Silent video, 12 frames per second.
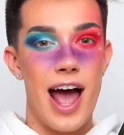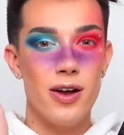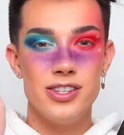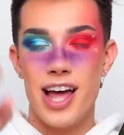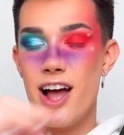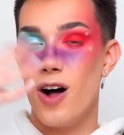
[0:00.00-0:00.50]

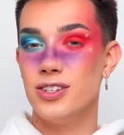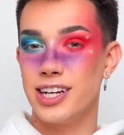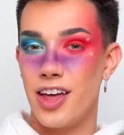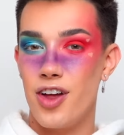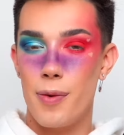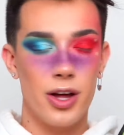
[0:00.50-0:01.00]
Now to tie it all
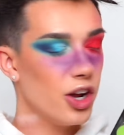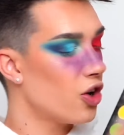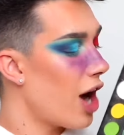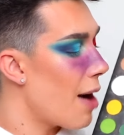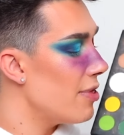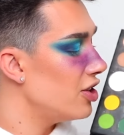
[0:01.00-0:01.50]
together, I'm gonna
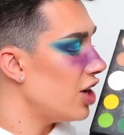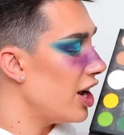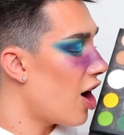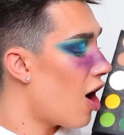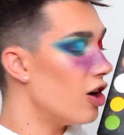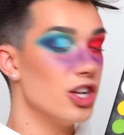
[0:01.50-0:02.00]
grab the
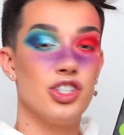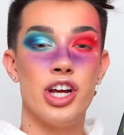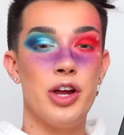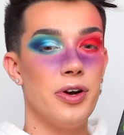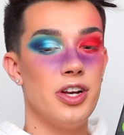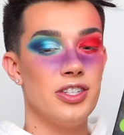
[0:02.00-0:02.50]
shade
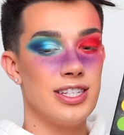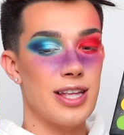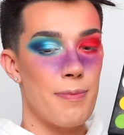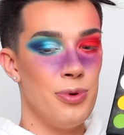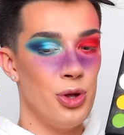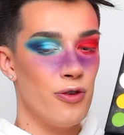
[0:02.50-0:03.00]
Artistry, which is this
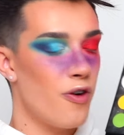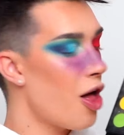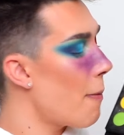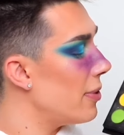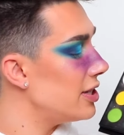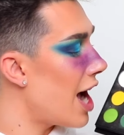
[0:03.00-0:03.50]

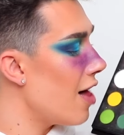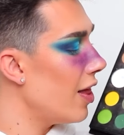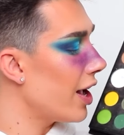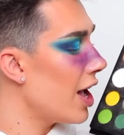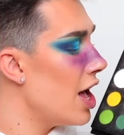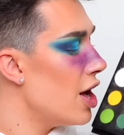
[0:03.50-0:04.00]
beautiful
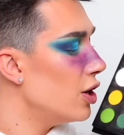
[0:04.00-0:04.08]
metallic